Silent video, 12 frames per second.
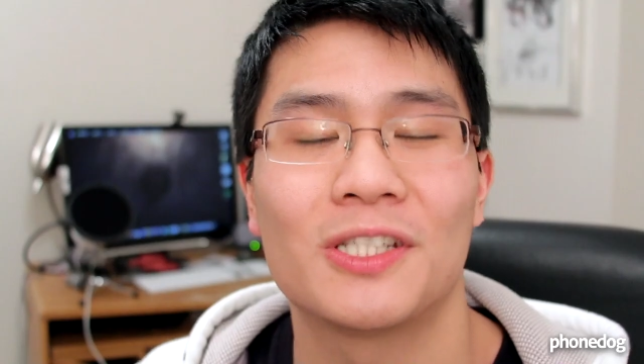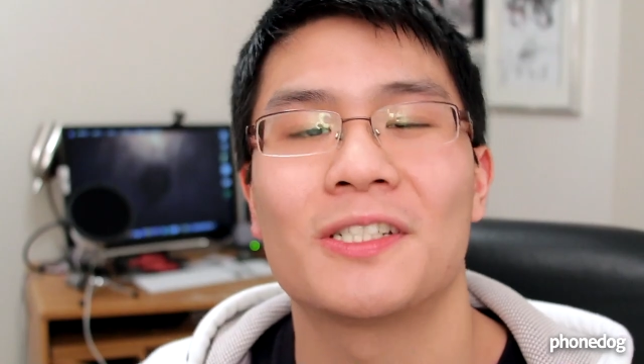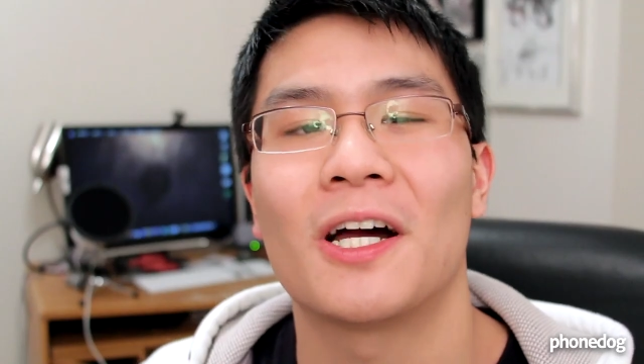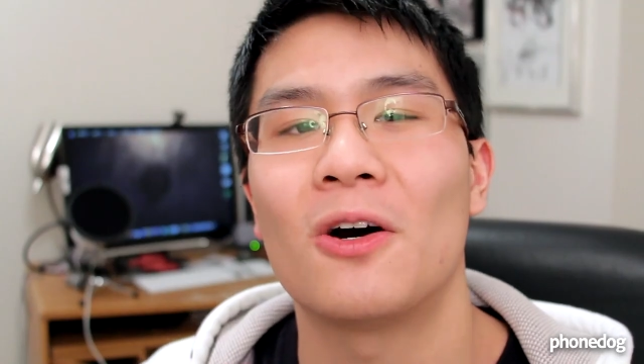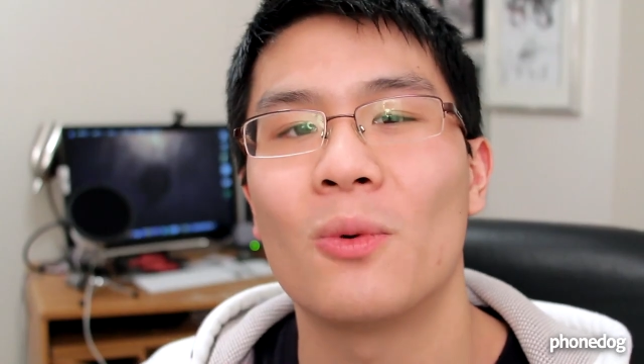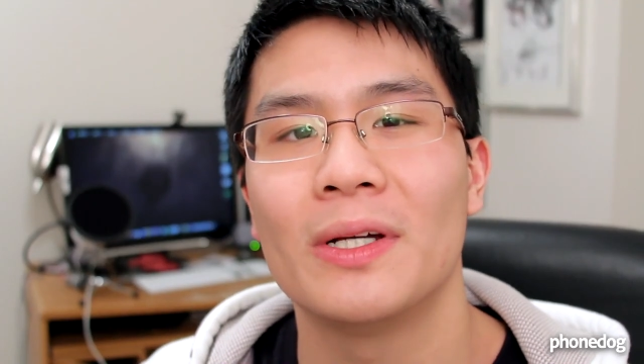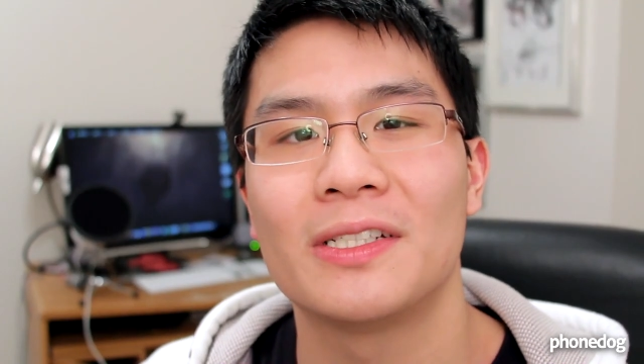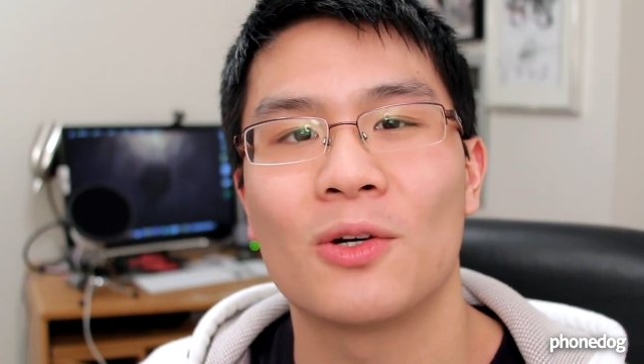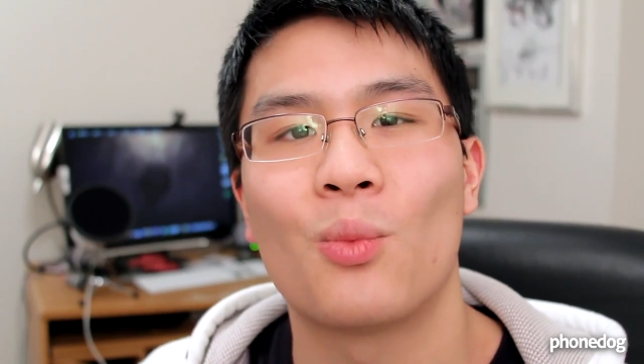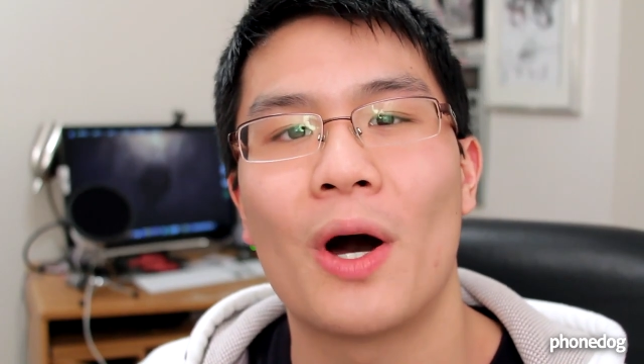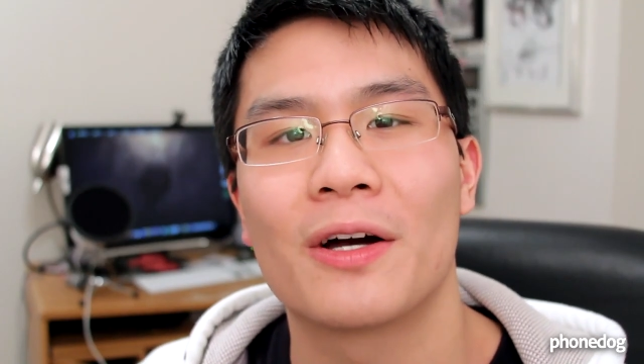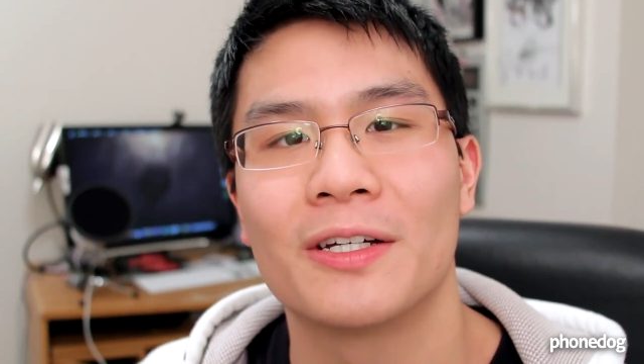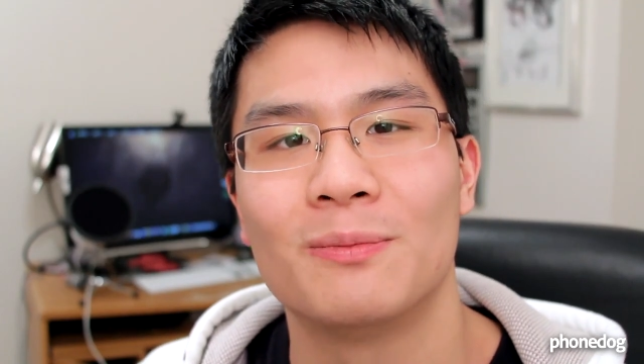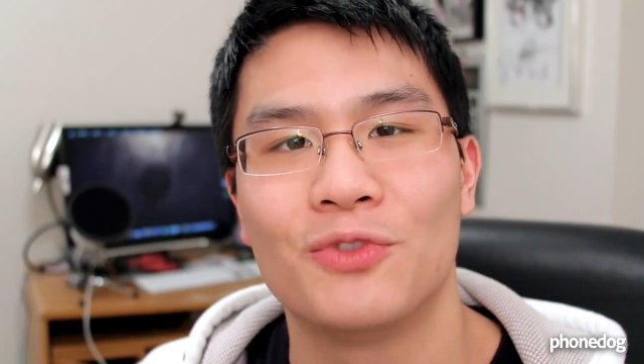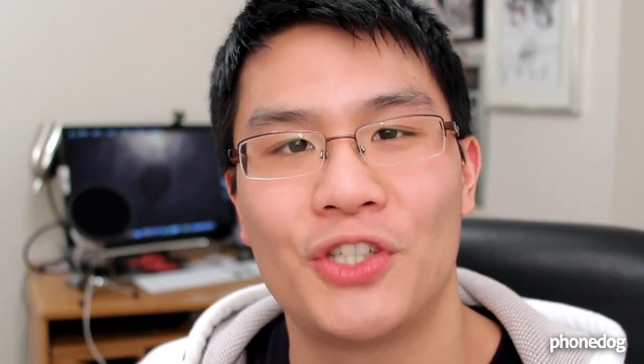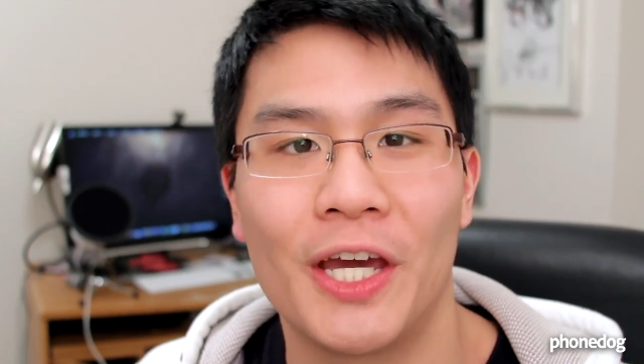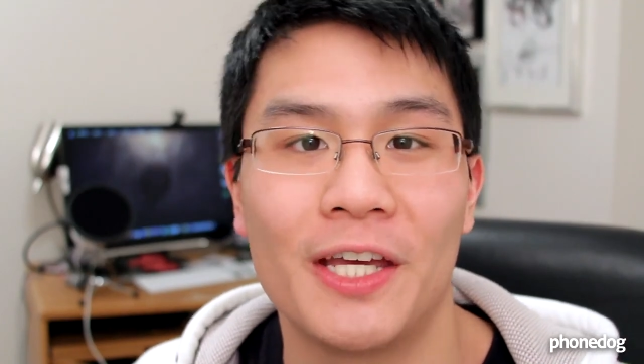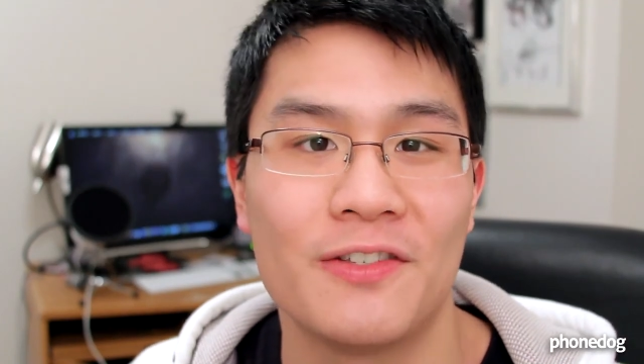Which is always a welcome
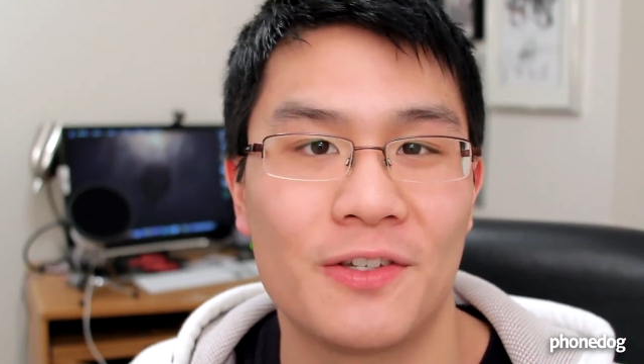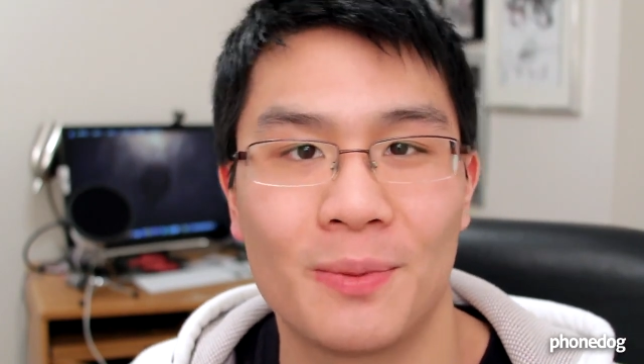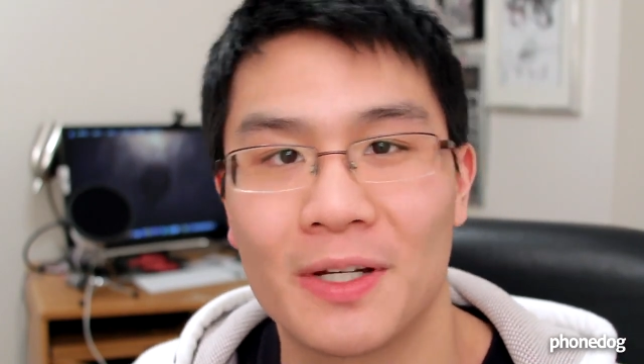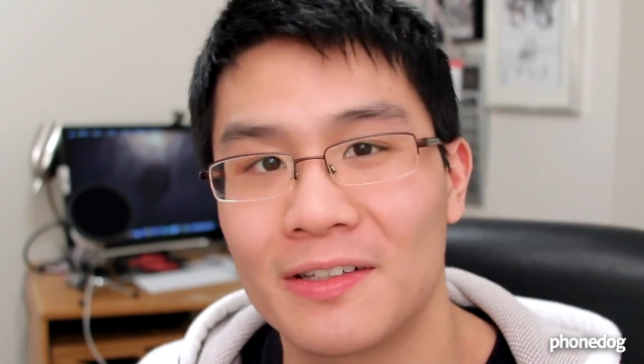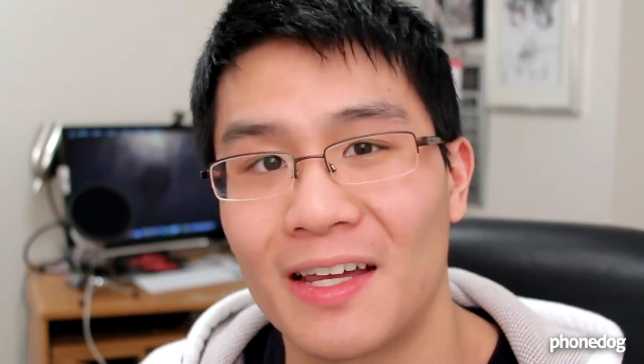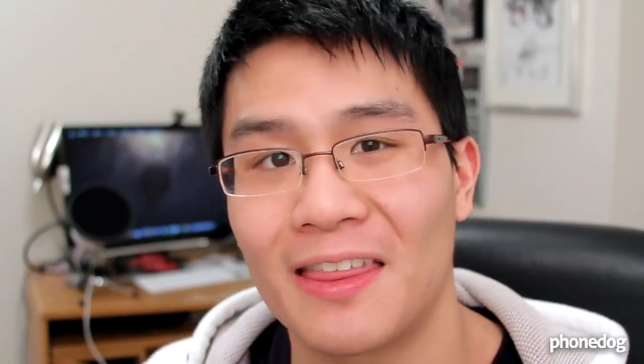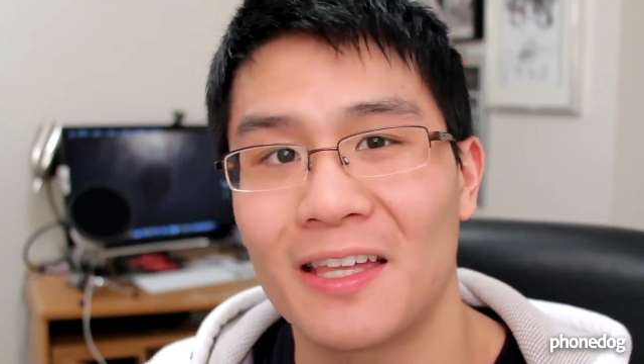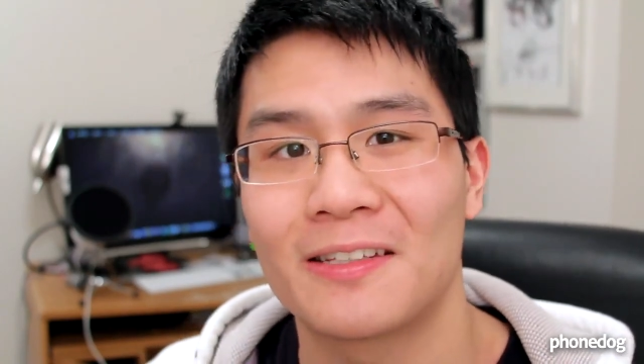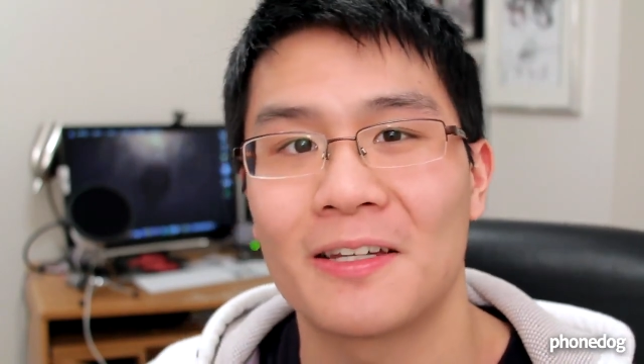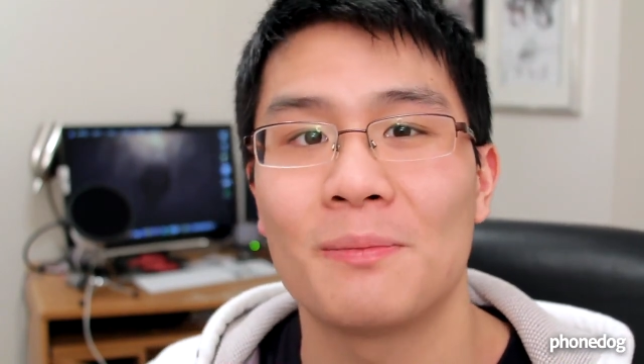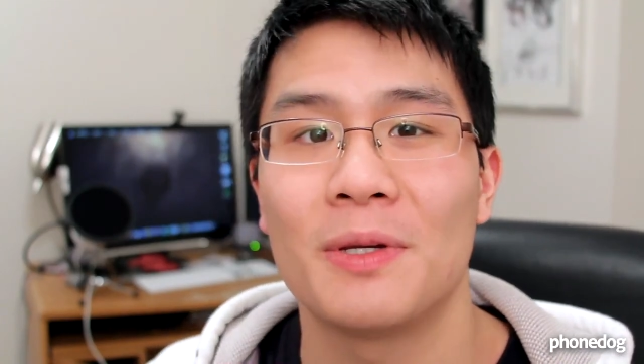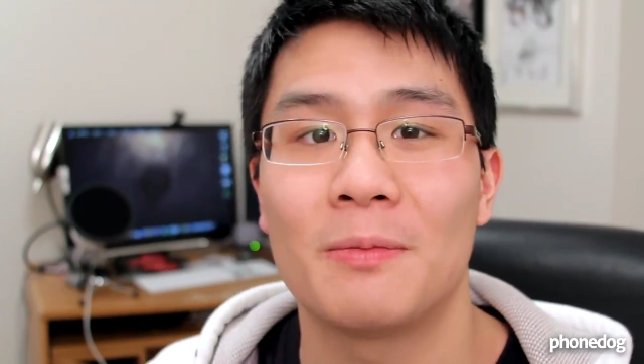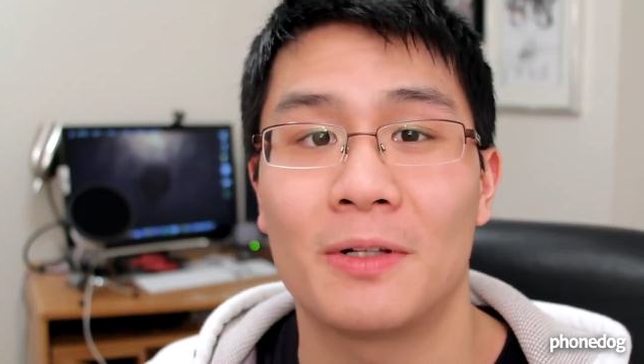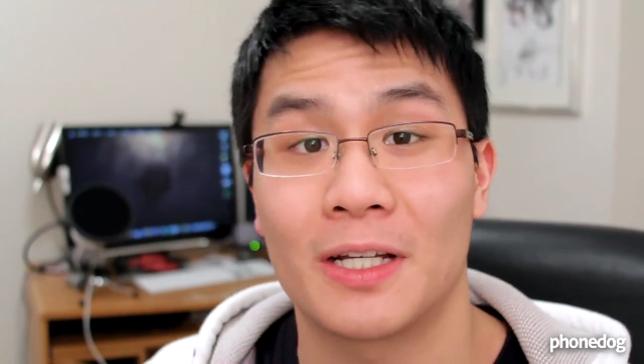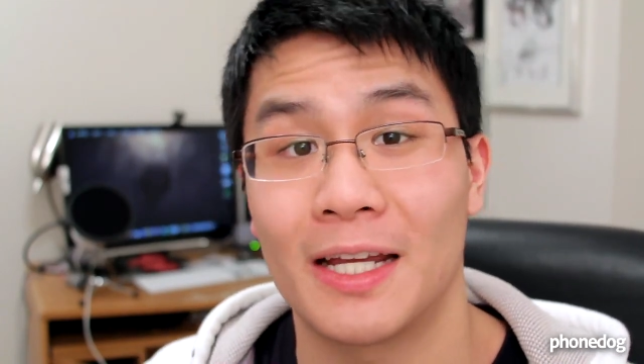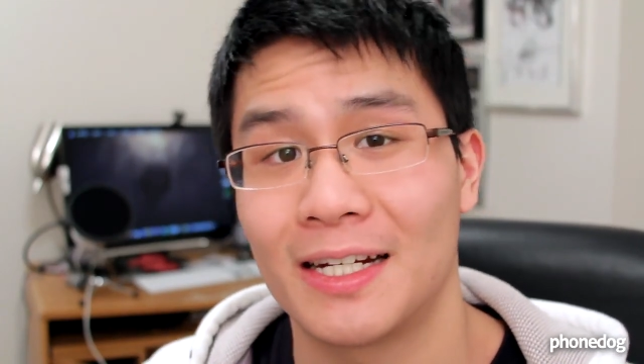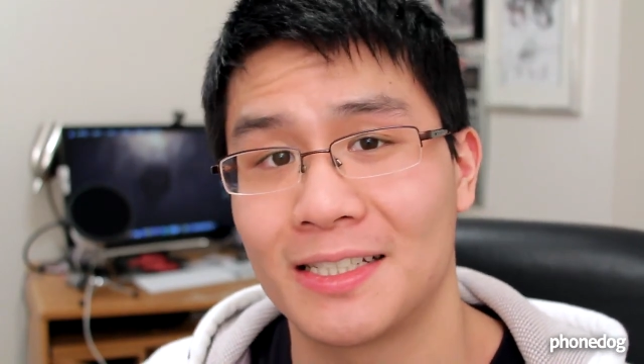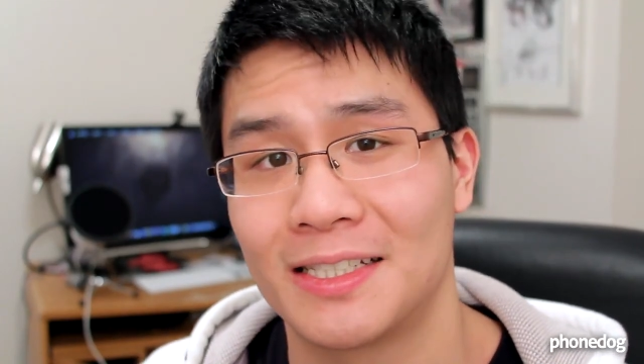change because I think some people are
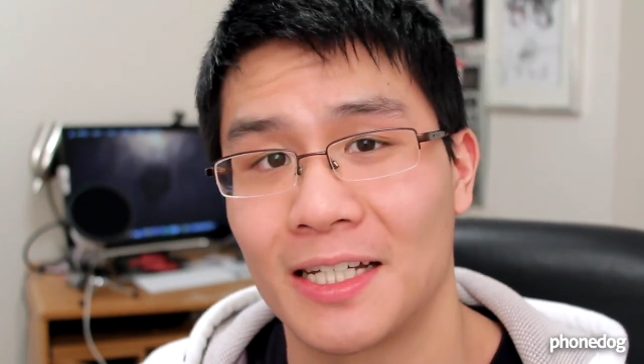getting